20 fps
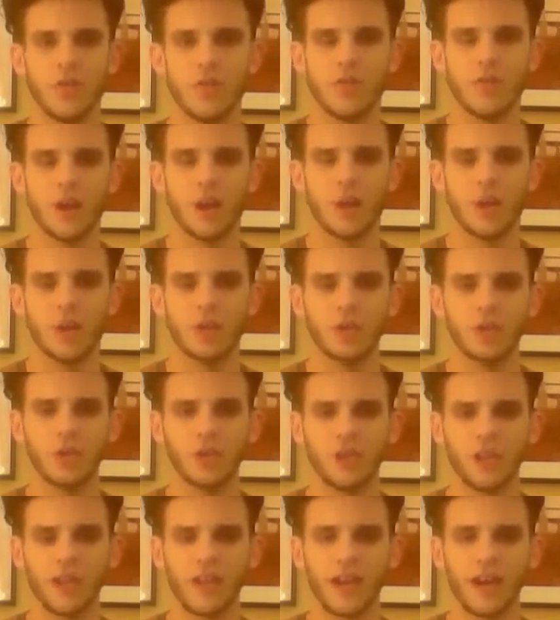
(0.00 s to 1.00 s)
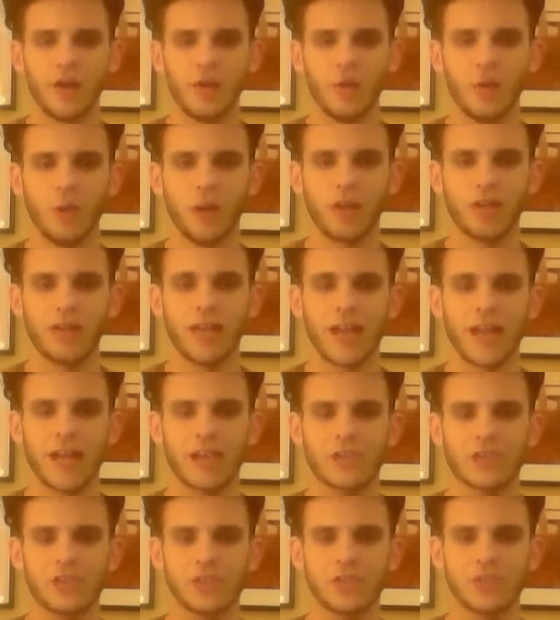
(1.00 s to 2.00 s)
the articles lay out what it
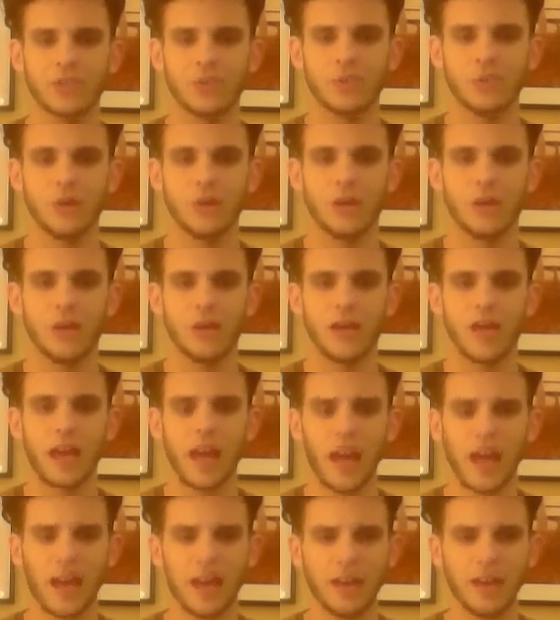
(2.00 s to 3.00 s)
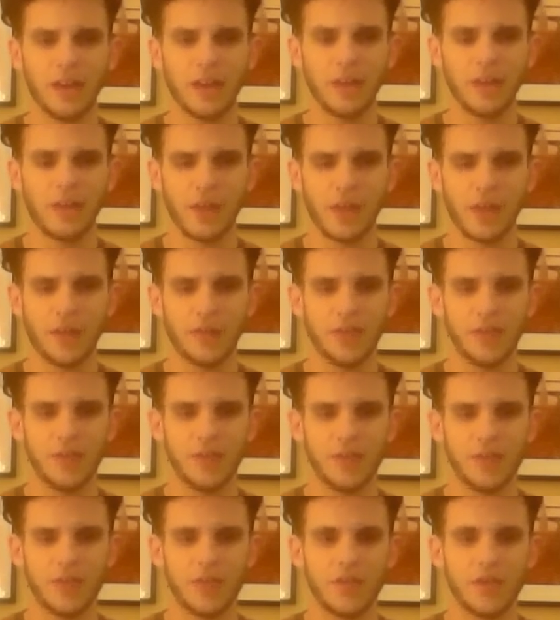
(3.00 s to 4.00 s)
has to do, and
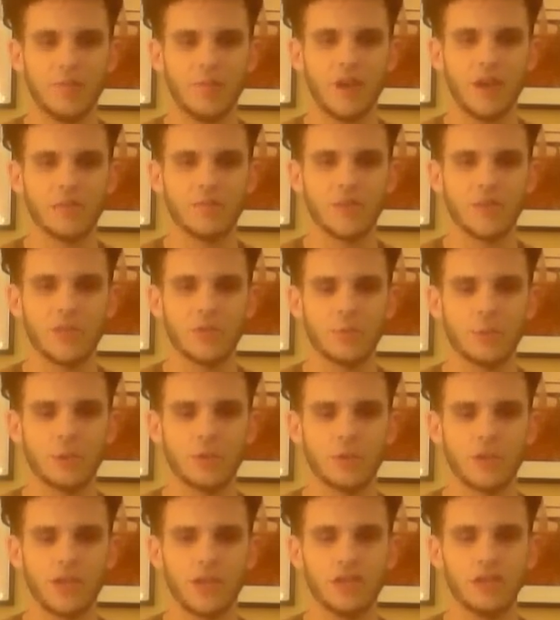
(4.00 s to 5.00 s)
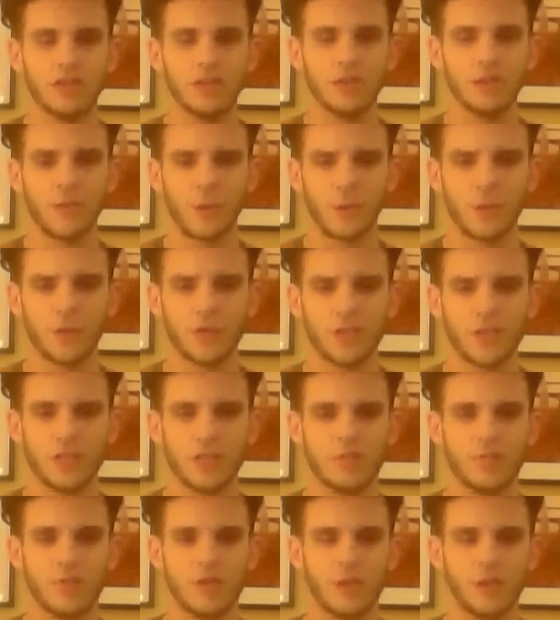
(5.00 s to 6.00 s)
then the amendments, particularly the first
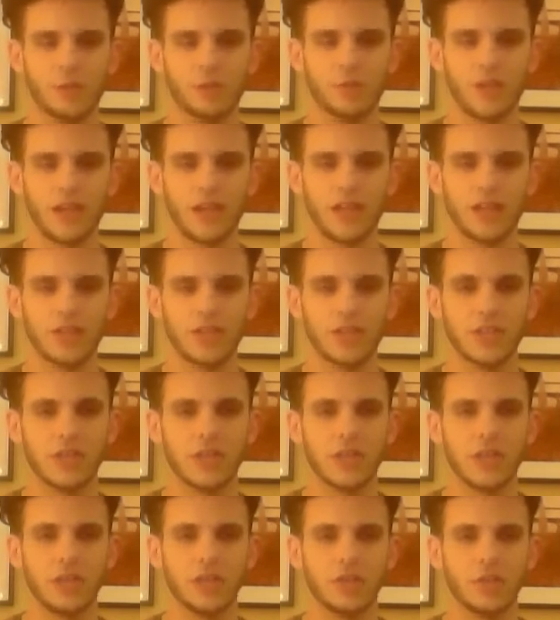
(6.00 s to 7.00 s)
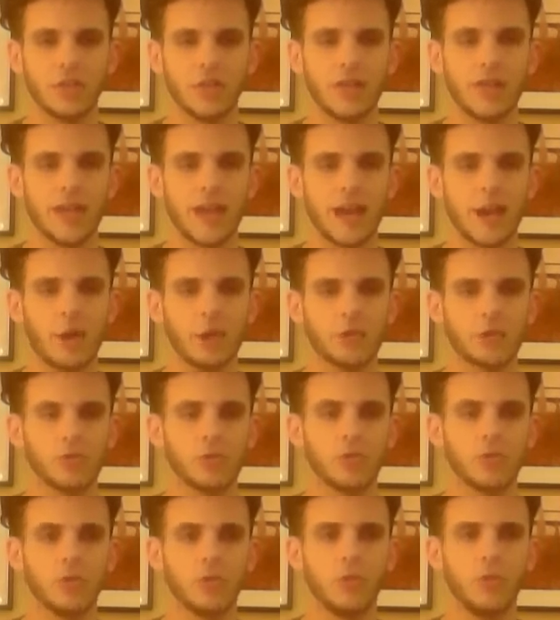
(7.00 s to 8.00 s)
10, the Bill of Rights, lay out
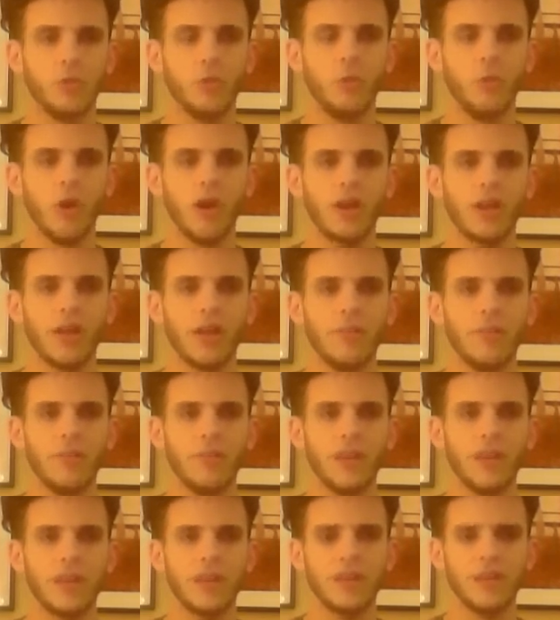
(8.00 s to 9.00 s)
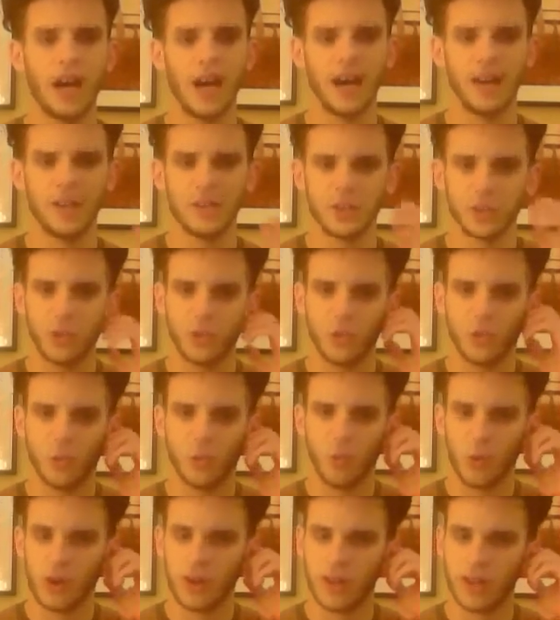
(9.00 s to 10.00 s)
what it may not do,
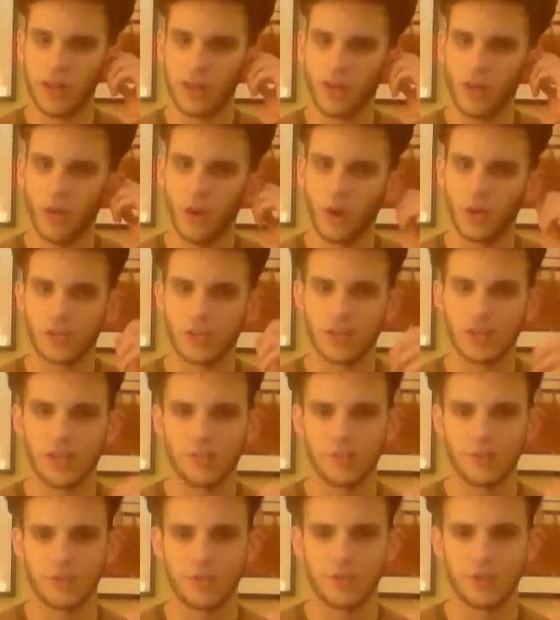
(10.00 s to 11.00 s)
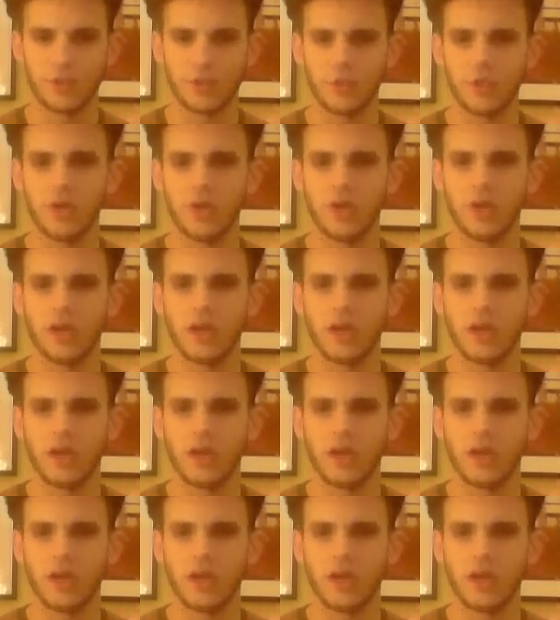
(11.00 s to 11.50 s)
what it ought never do.